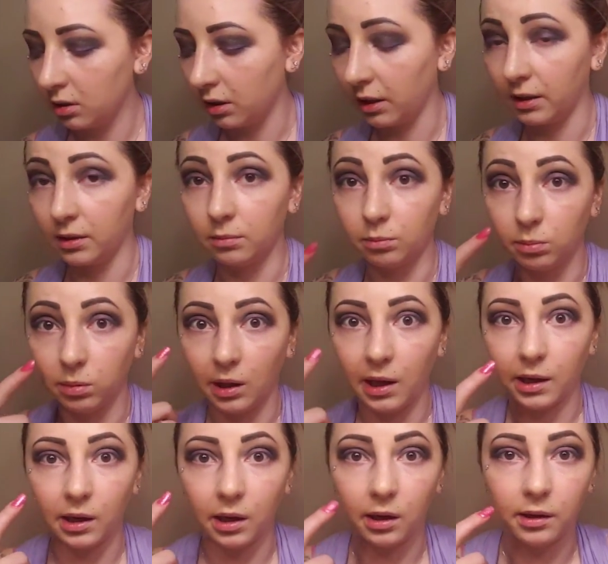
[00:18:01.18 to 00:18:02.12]
like
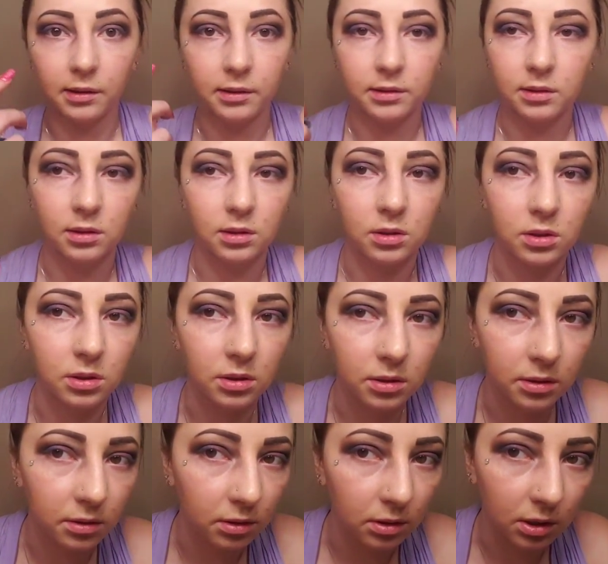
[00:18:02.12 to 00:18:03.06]
black eyes, and
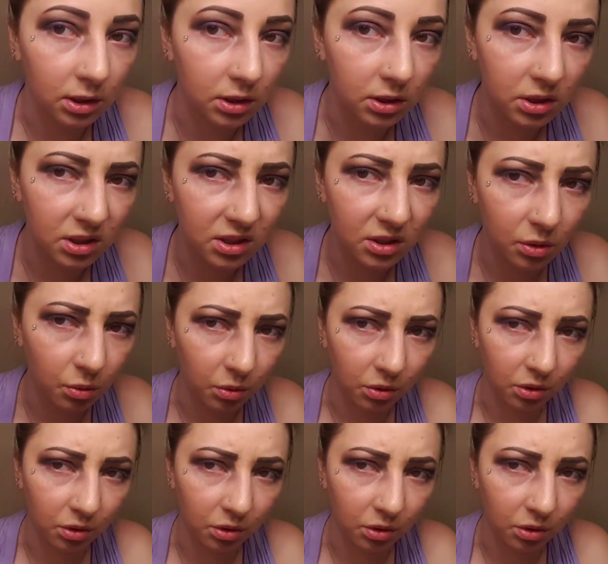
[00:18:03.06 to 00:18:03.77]
it's just no